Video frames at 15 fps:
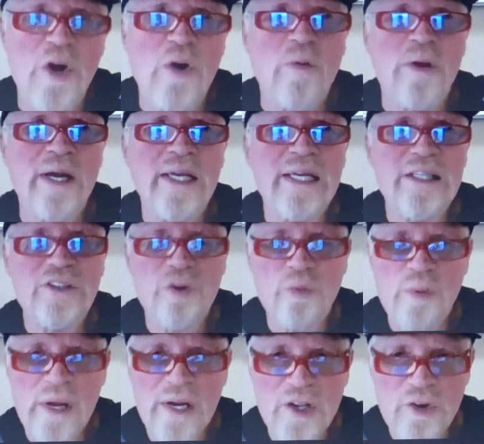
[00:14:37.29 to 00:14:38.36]
When I get to
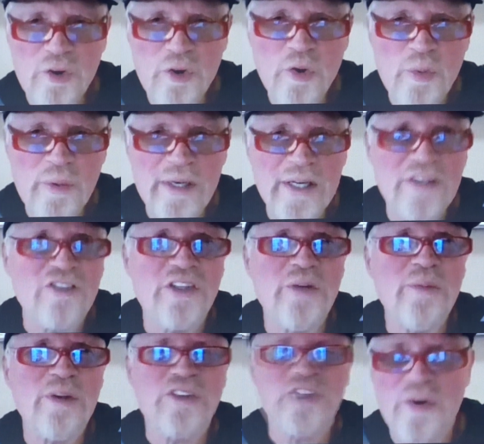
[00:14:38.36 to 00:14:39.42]
run a new one and see
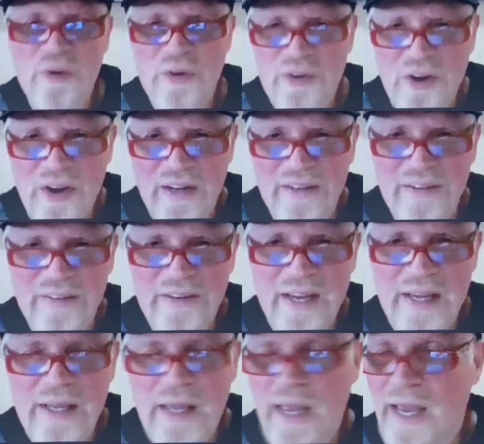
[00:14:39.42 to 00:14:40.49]
what's going on, okay?